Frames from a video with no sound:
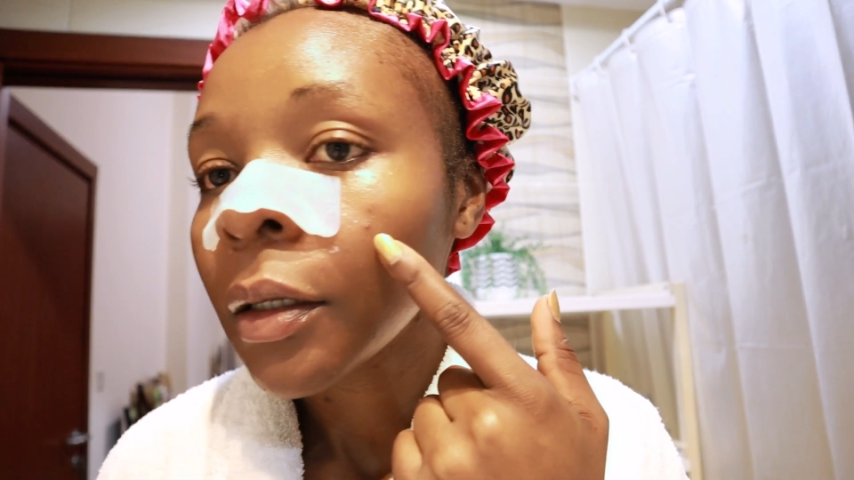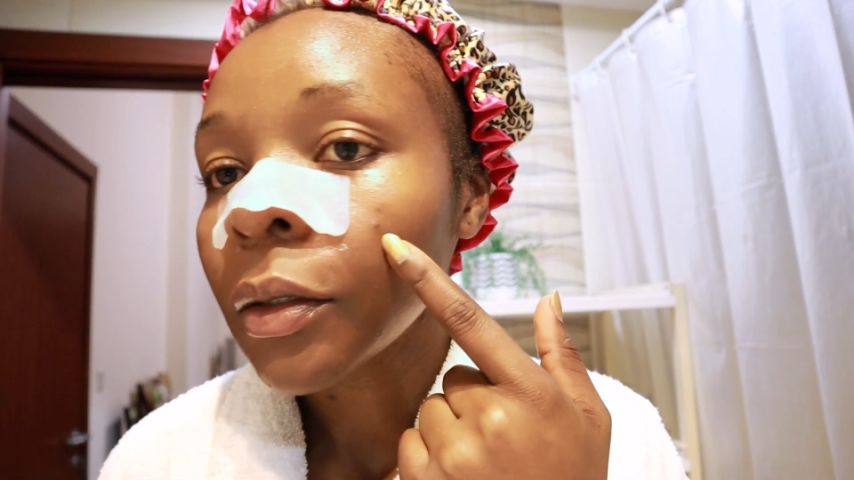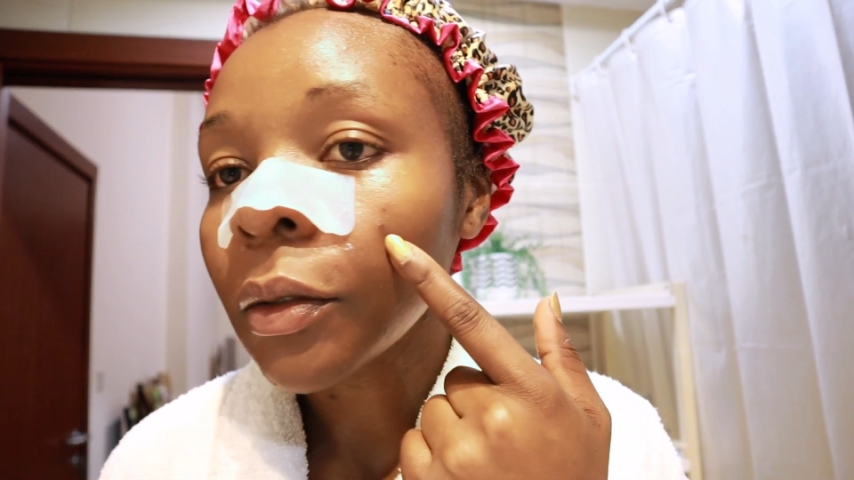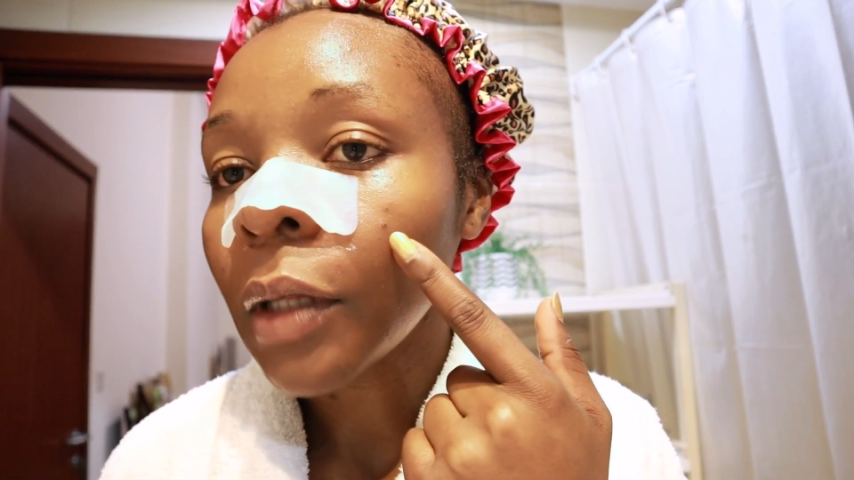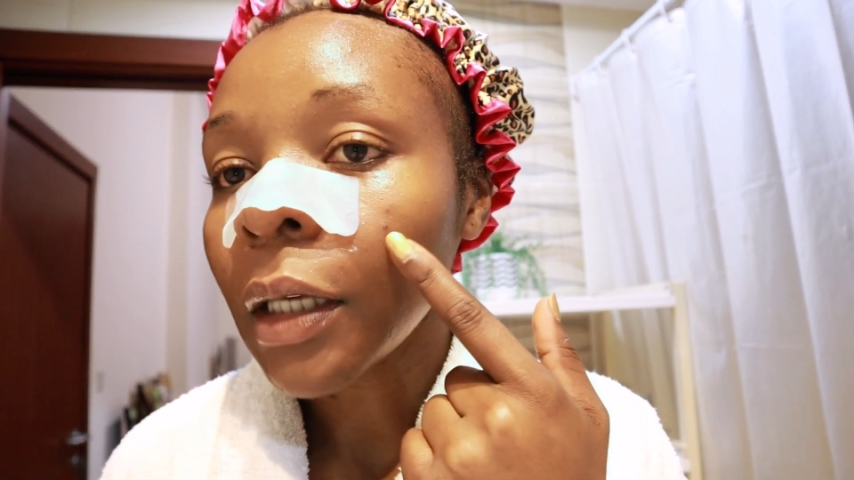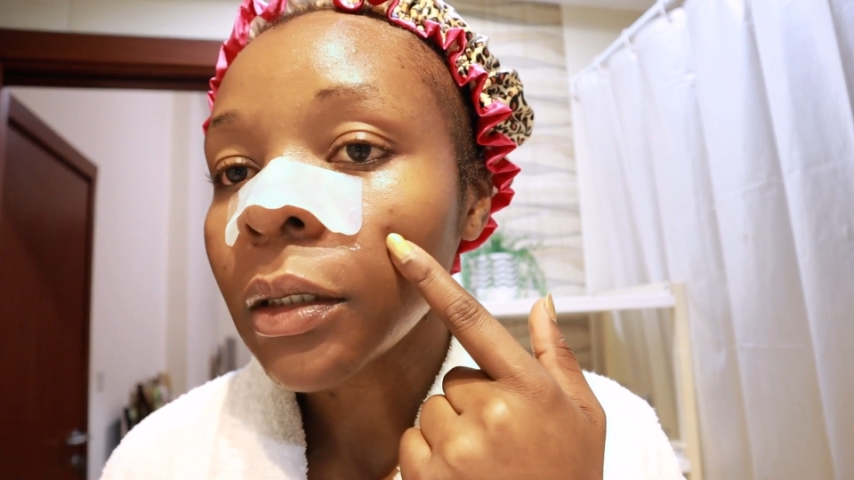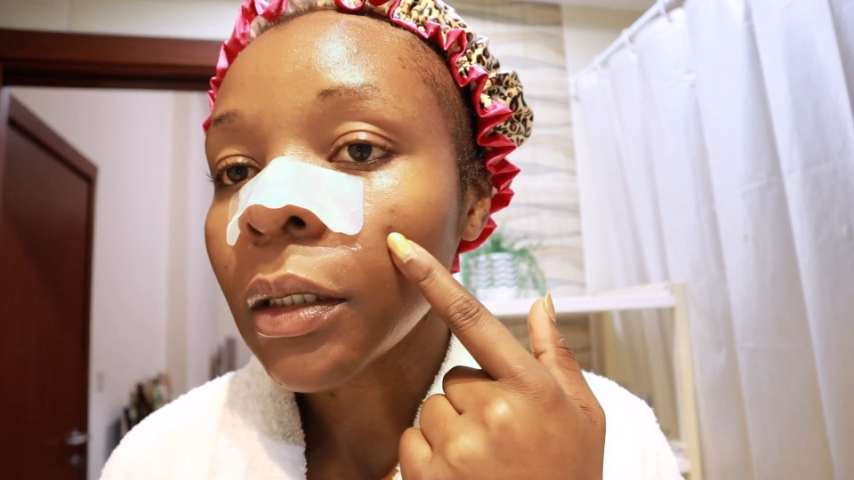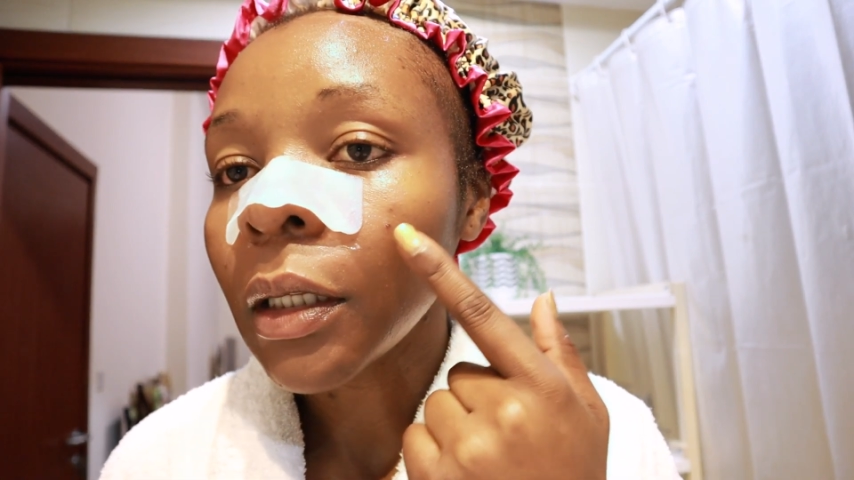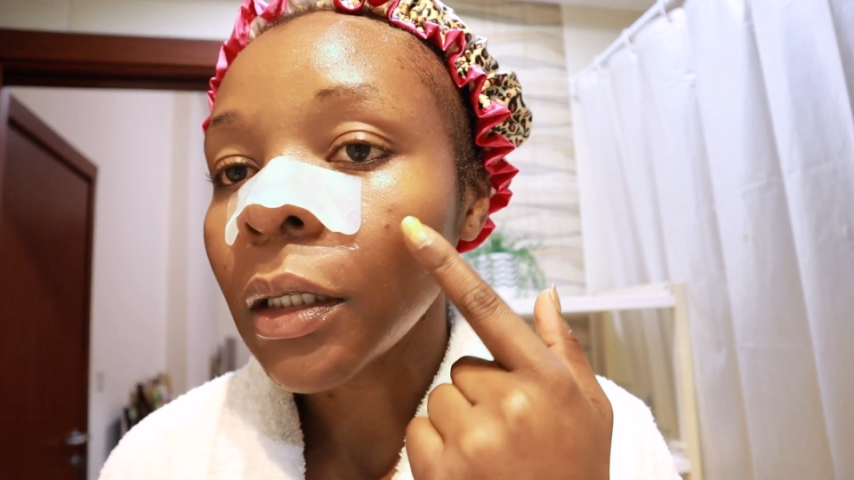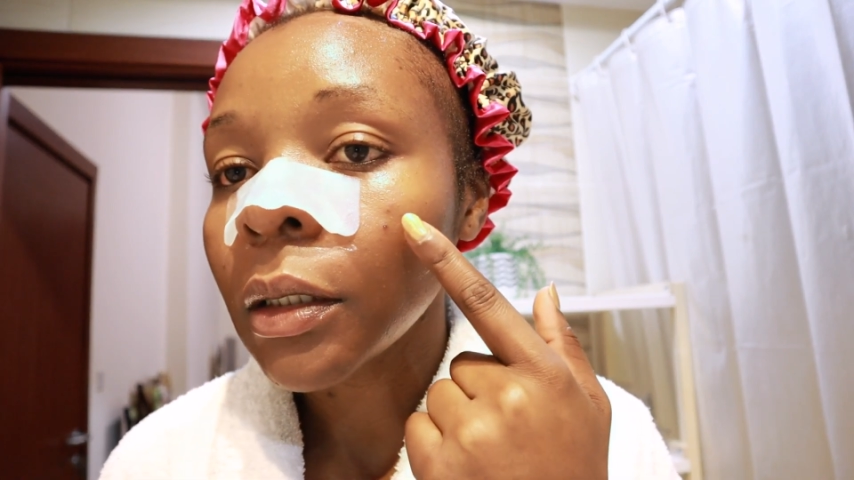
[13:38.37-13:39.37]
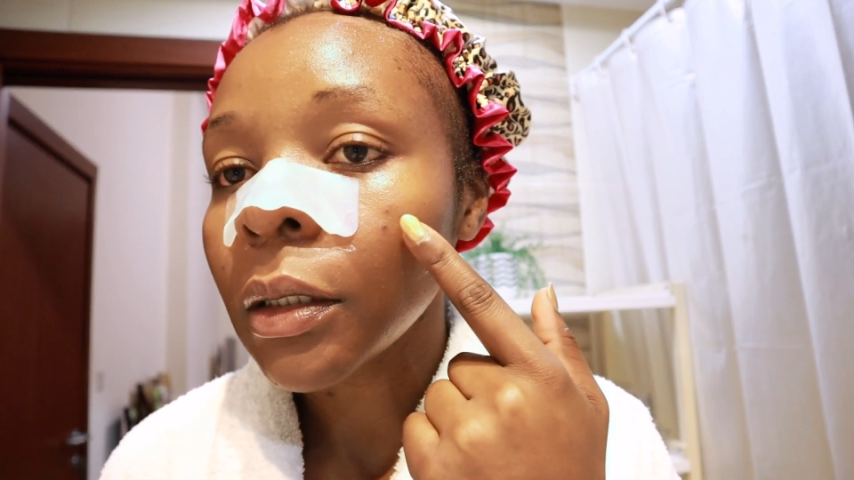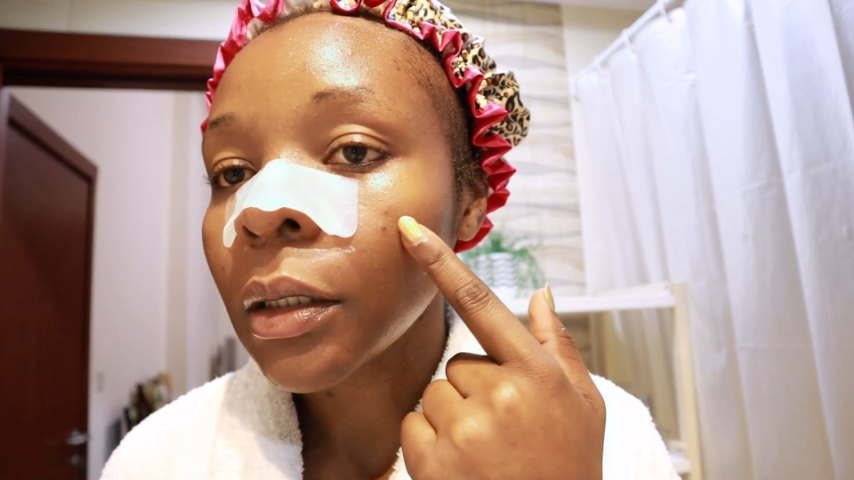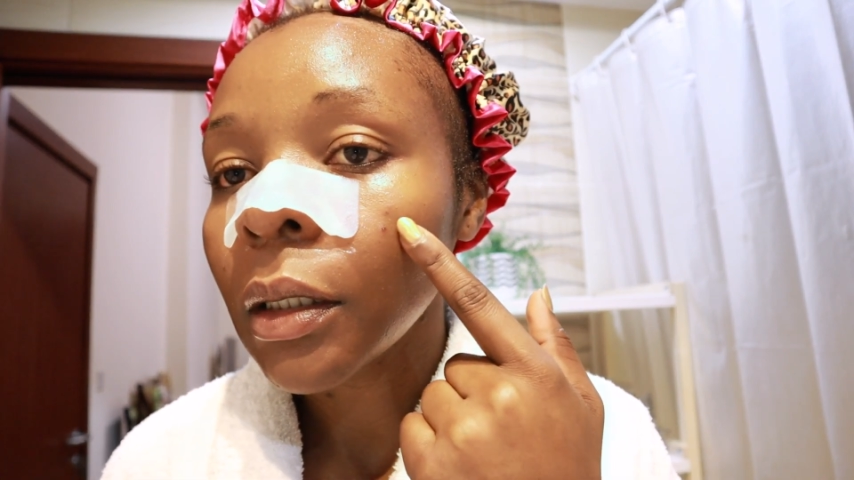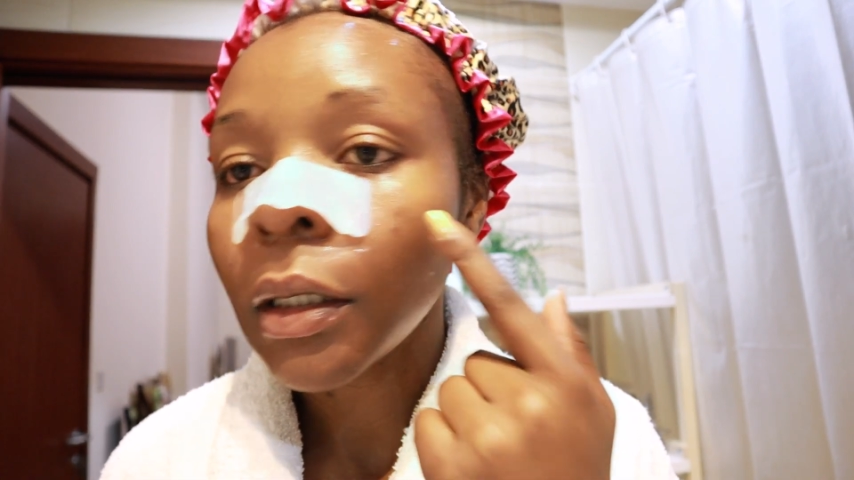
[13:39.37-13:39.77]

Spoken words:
So that's this.